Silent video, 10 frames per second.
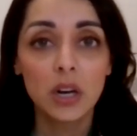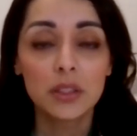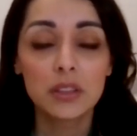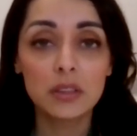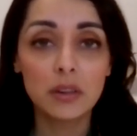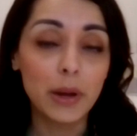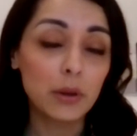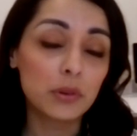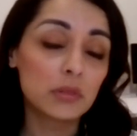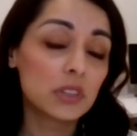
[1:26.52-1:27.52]

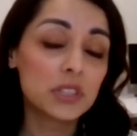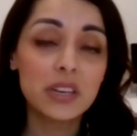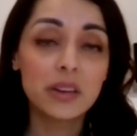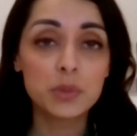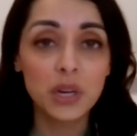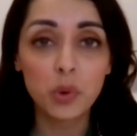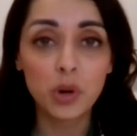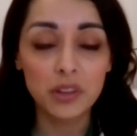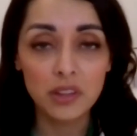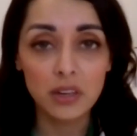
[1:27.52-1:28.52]
about the TMJ
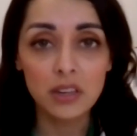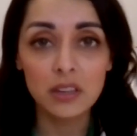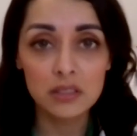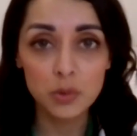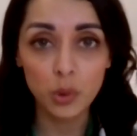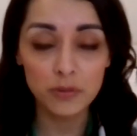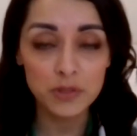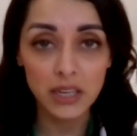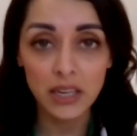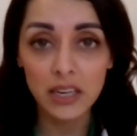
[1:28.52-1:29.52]
work that he sort of
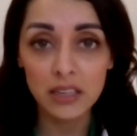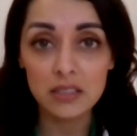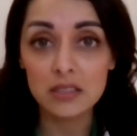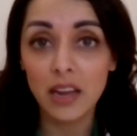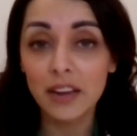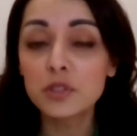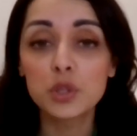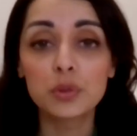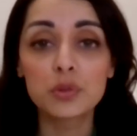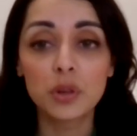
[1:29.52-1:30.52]
dedicated his life
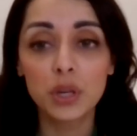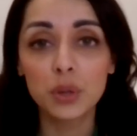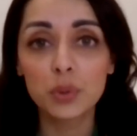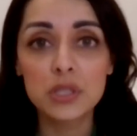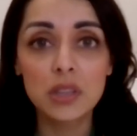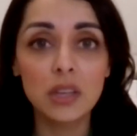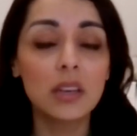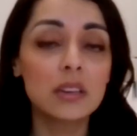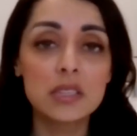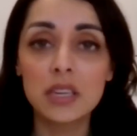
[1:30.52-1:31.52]
to. So he was
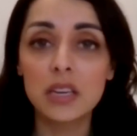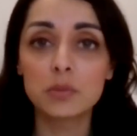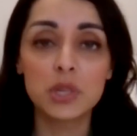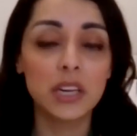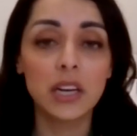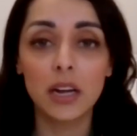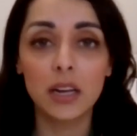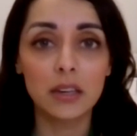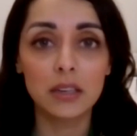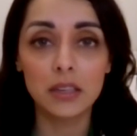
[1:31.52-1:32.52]
the TMJ
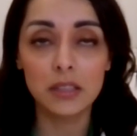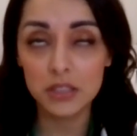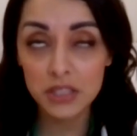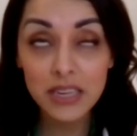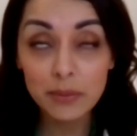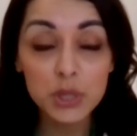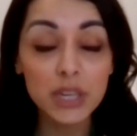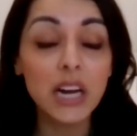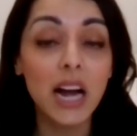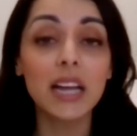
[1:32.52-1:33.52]
guy
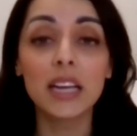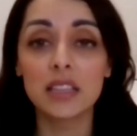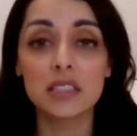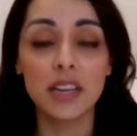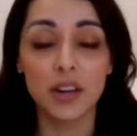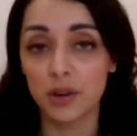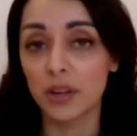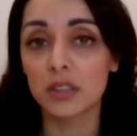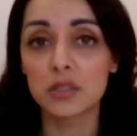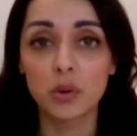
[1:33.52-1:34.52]
in this
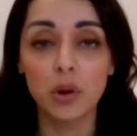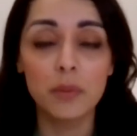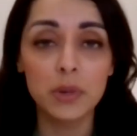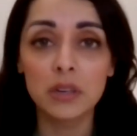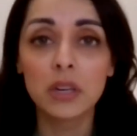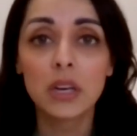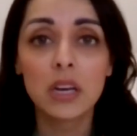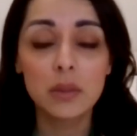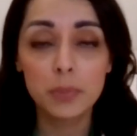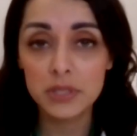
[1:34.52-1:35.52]
area. So I'm in
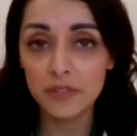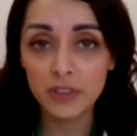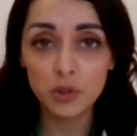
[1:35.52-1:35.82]
the Pacific